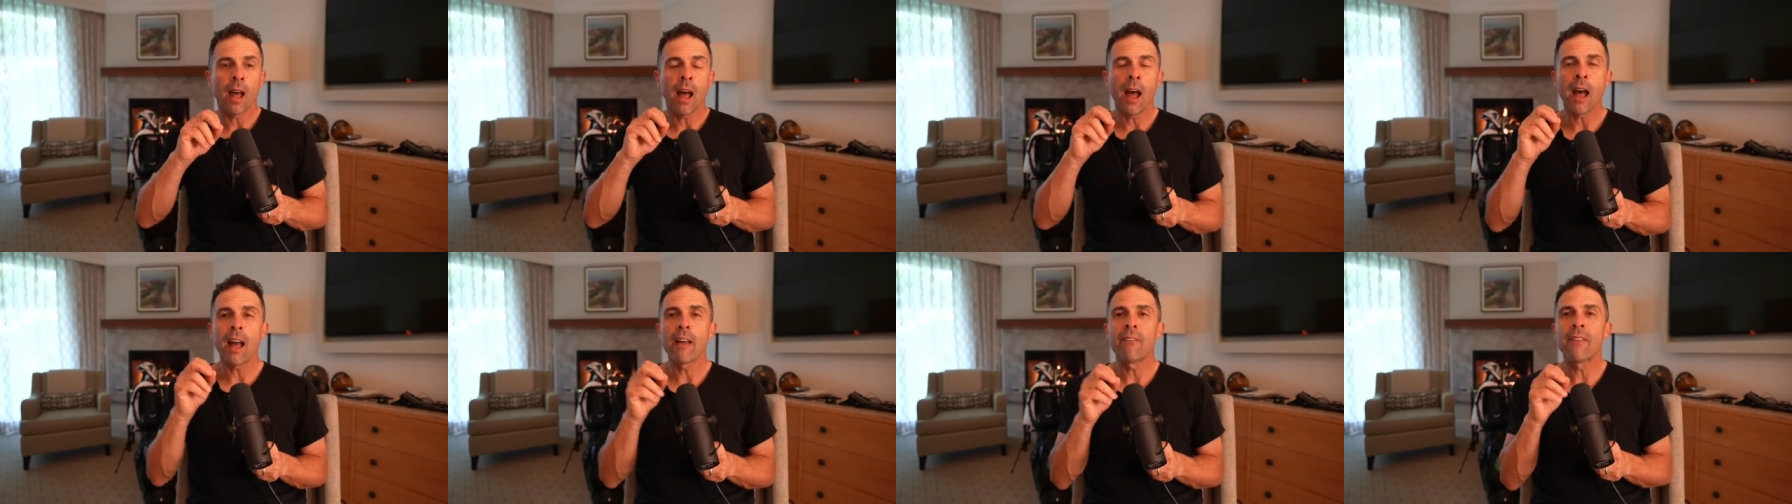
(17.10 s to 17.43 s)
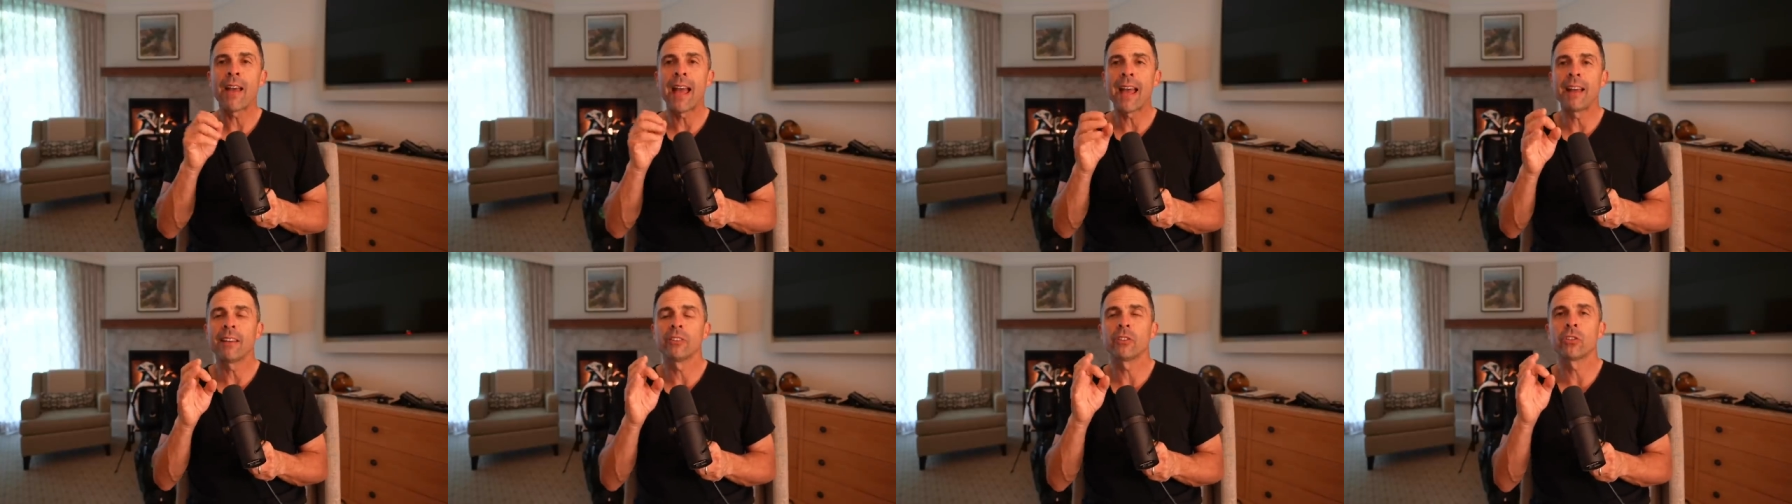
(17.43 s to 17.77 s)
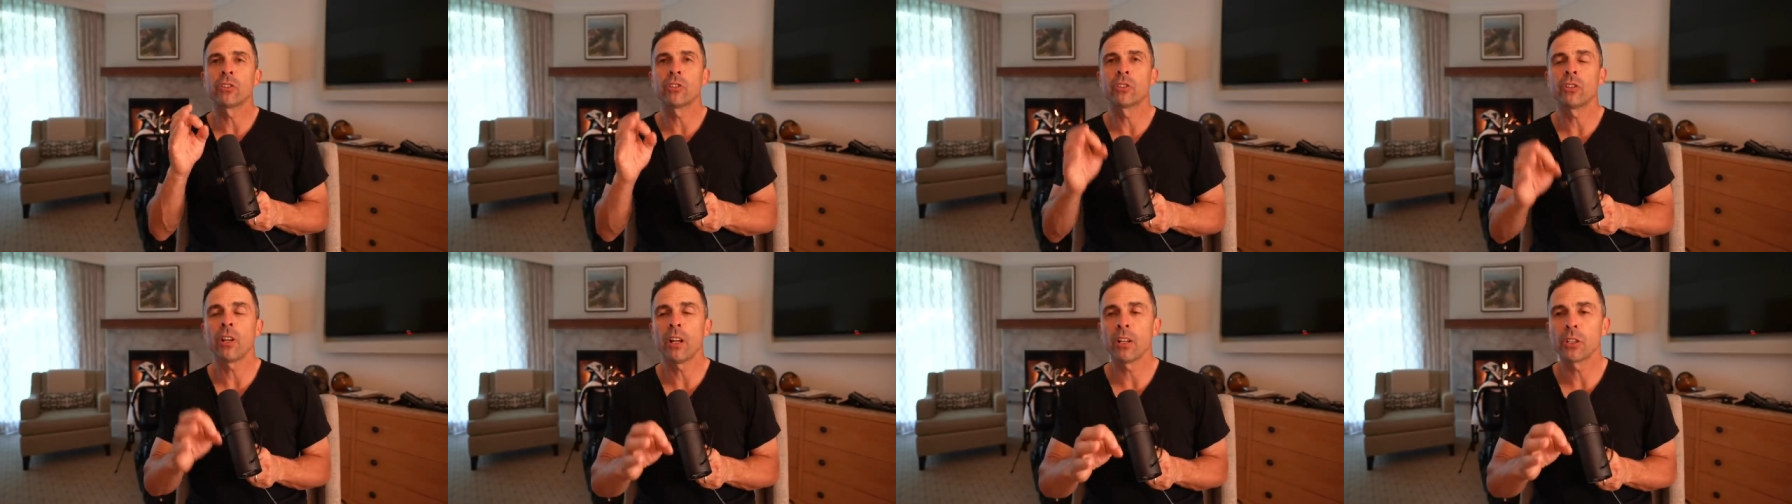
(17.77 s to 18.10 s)
I've had
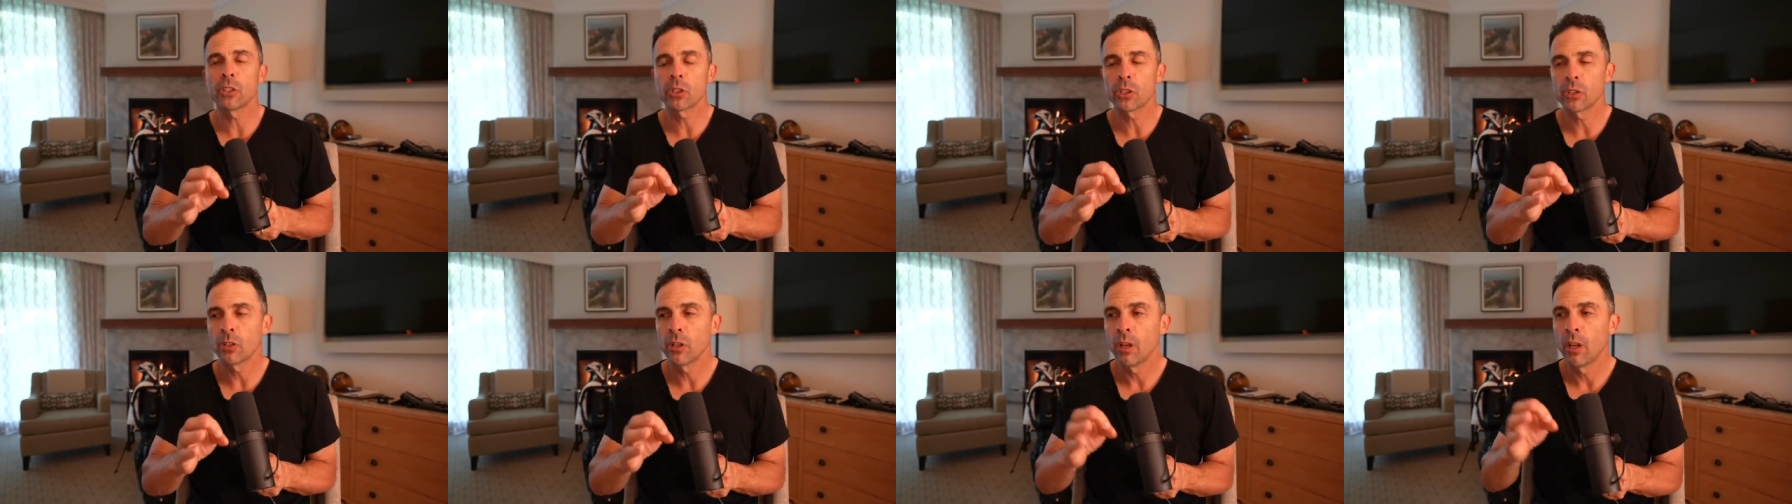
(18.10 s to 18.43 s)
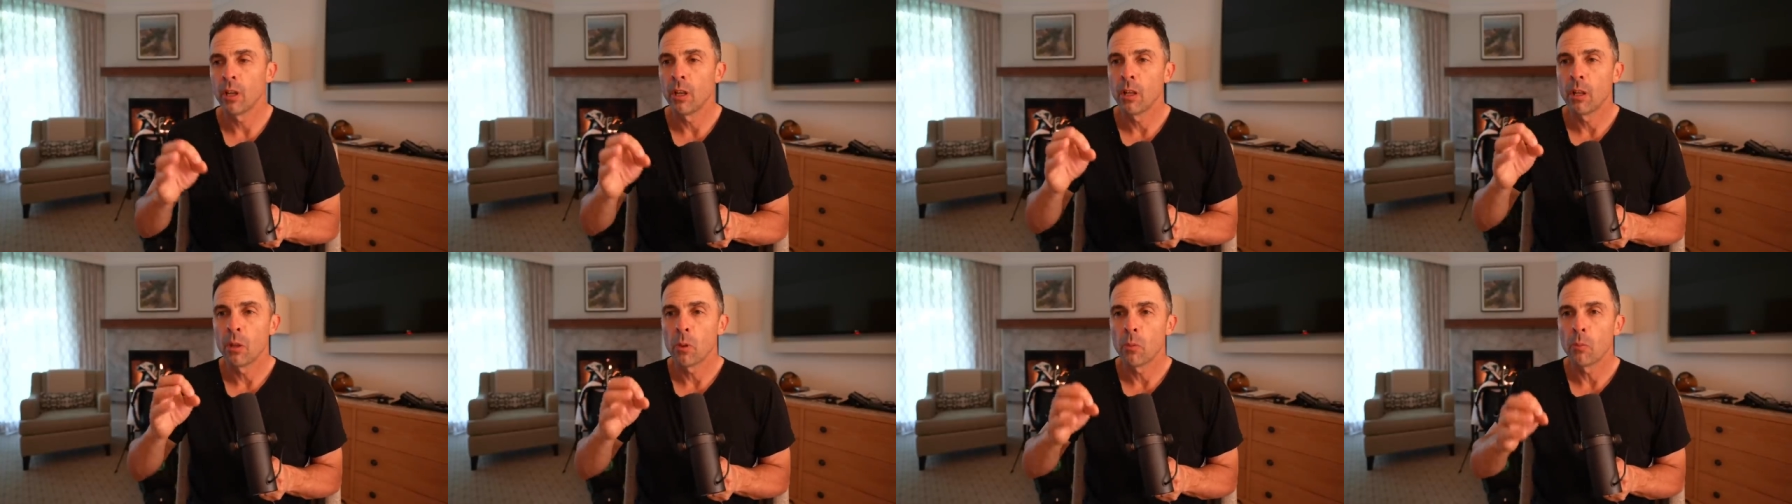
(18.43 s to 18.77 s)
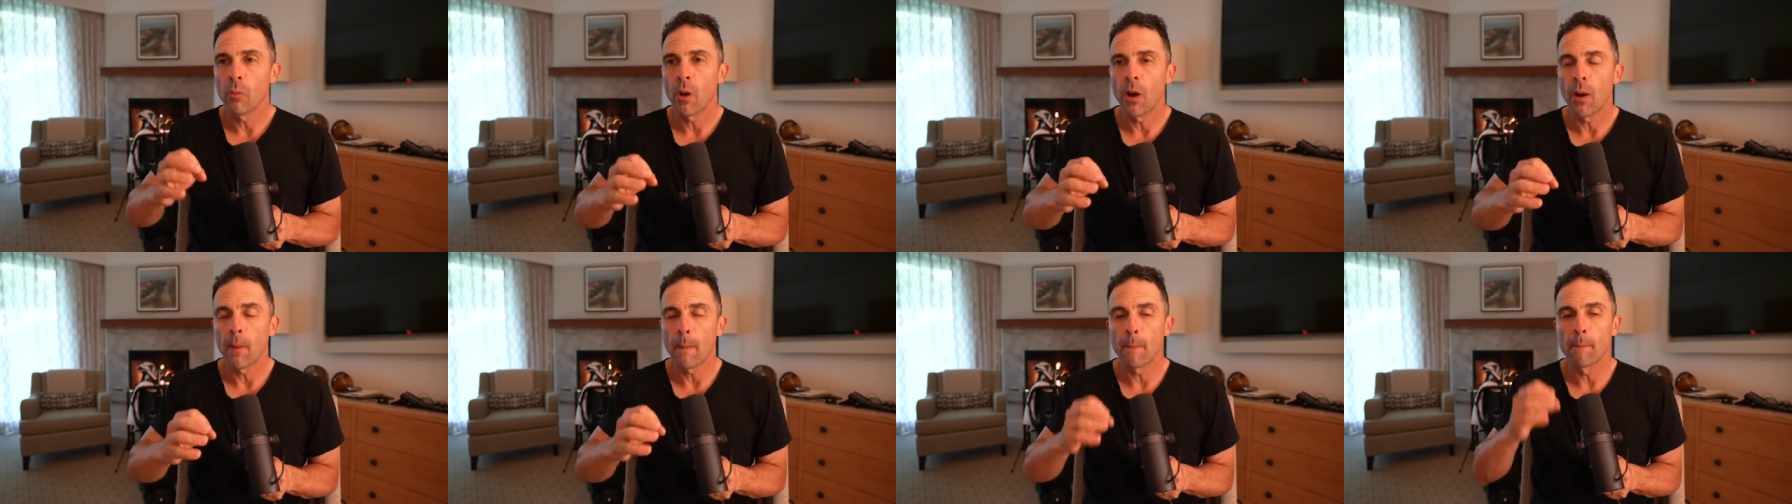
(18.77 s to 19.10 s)
such
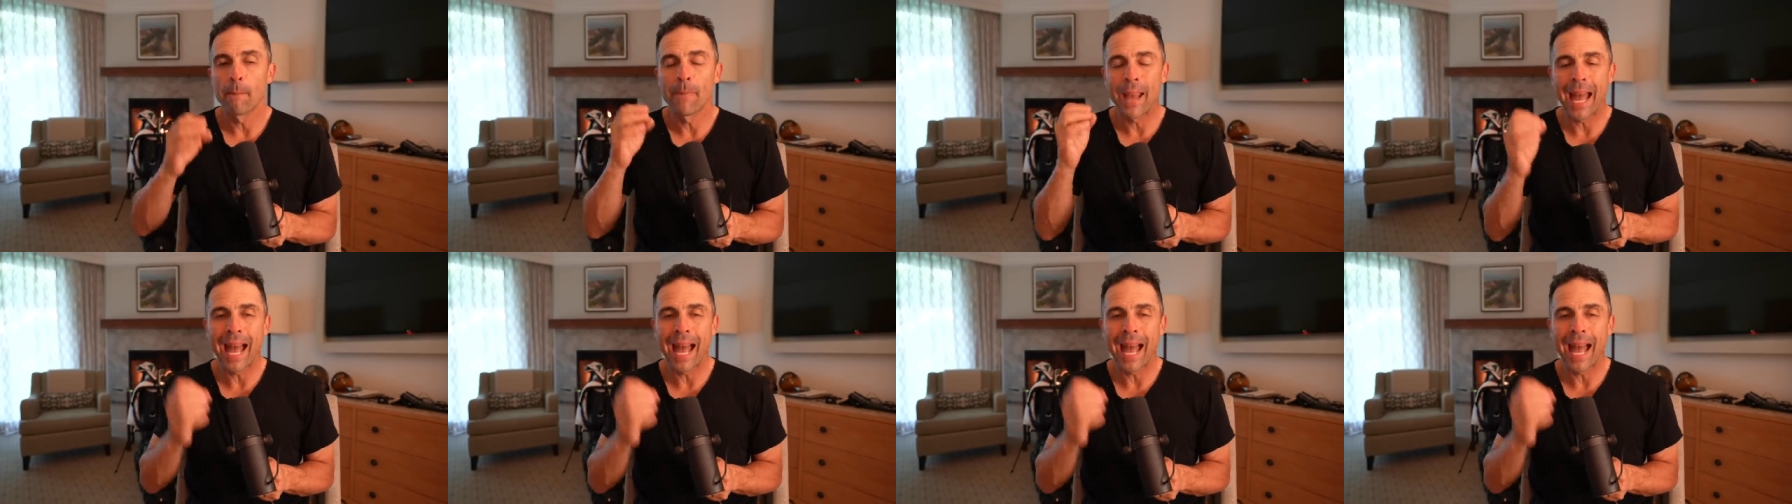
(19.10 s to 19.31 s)
um,